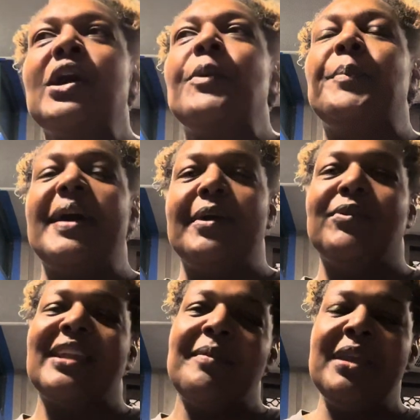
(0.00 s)
but
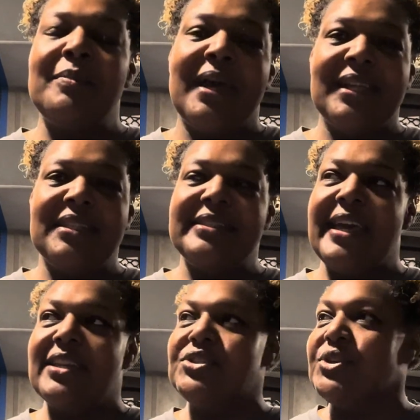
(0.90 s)
when I mean by a
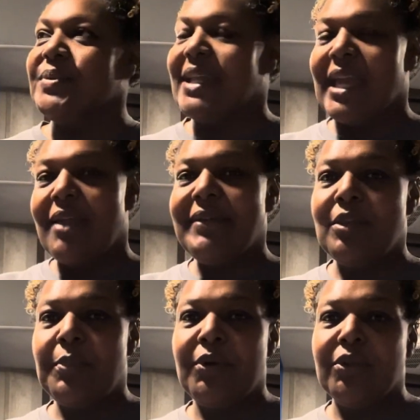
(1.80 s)
disaster, when I got ready to
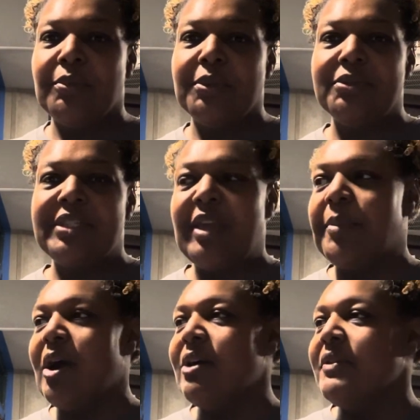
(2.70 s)
pull the blue tape
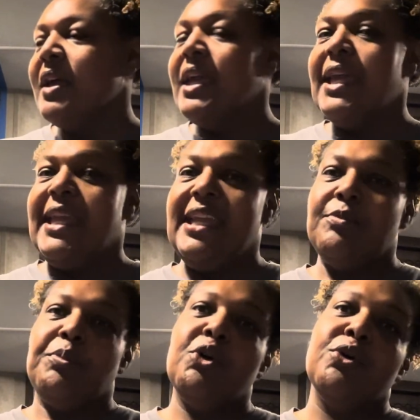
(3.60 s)
off,
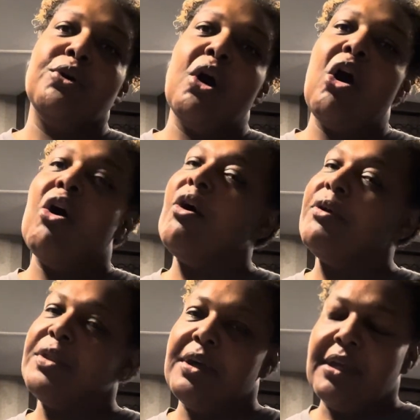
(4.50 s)
it pulled
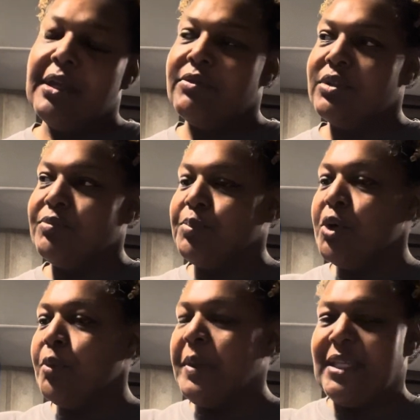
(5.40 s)

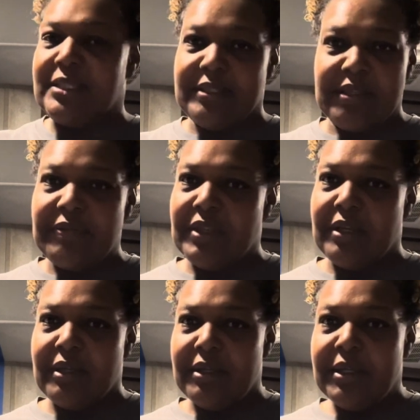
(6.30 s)
pieces of the